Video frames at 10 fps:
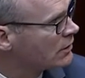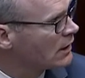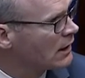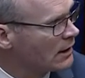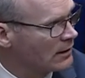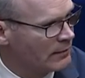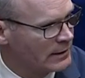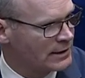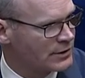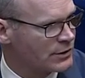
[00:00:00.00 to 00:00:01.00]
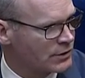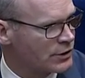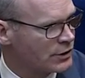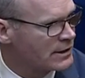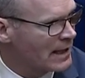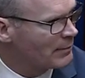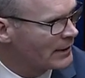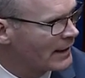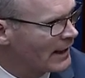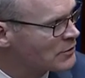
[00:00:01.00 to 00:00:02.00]
I mean, that's a discussion that's
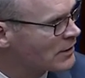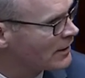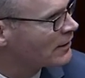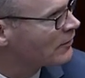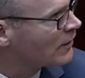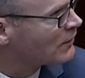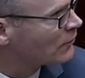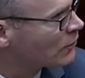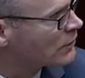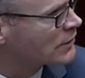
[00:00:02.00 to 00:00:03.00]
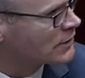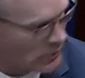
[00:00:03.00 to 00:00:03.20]
happening outside of the Defence Forces as